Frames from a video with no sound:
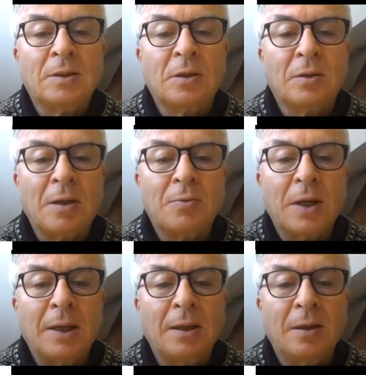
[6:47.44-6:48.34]
So now
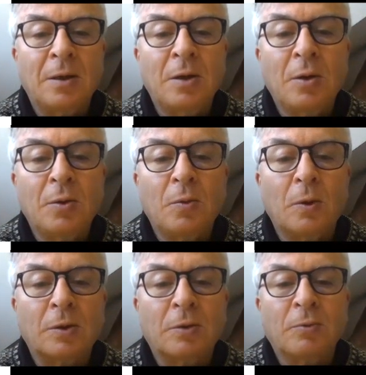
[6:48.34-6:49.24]
we
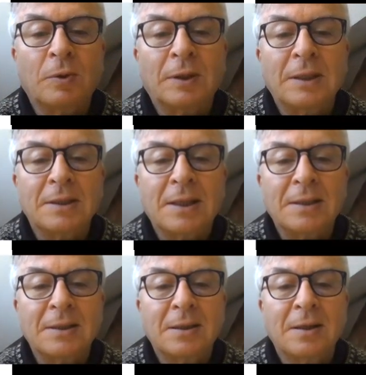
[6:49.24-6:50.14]
know what this
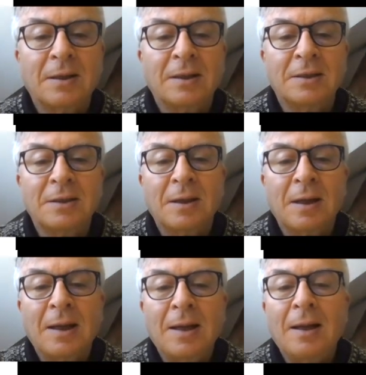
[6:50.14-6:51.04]

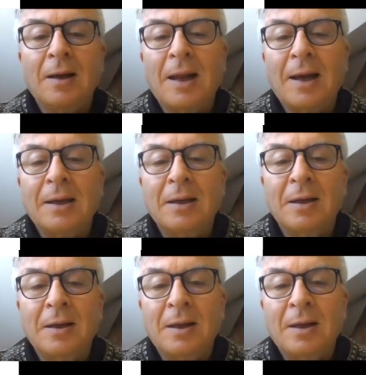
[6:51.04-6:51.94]

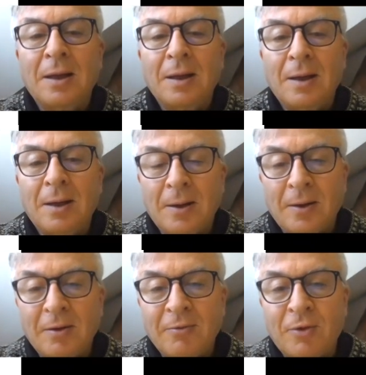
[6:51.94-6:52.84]
line
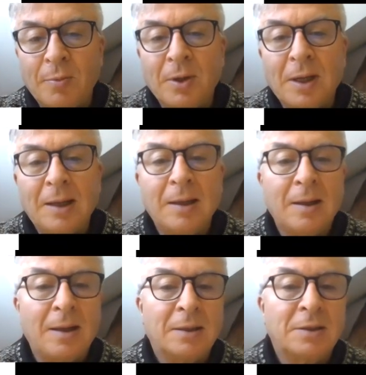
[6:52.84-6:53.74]
formula
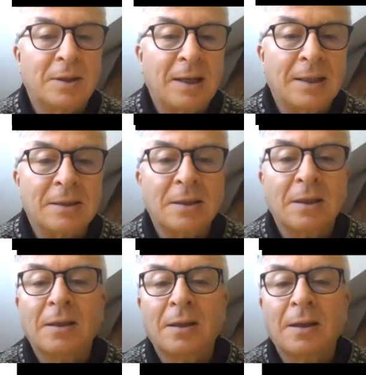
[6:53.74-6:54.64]
actually has